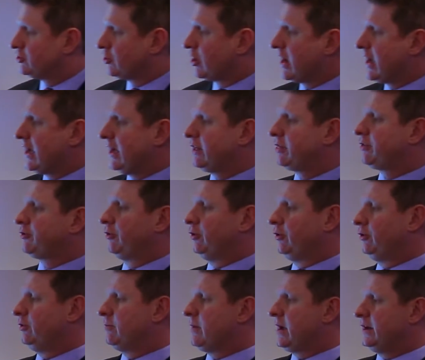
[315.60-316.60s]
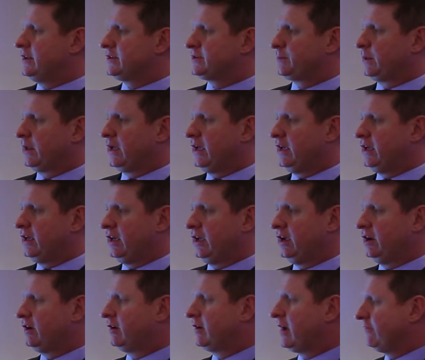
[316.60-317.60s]
drag through my display
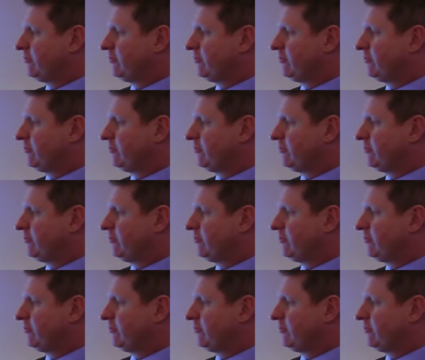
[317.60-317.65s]
here,